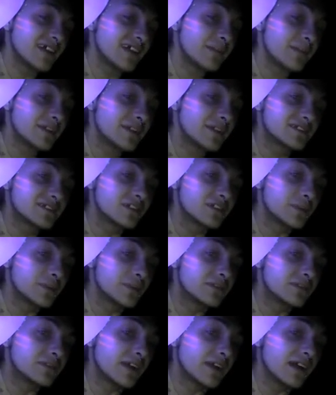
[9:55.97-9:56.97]
I mixed a little bit
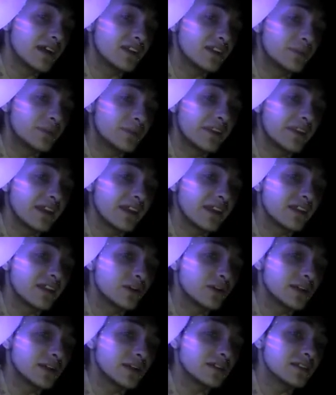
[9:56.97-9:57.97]
of red, a little bit of the
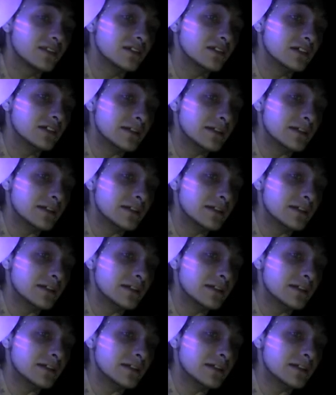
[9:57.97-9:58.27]
yellow in.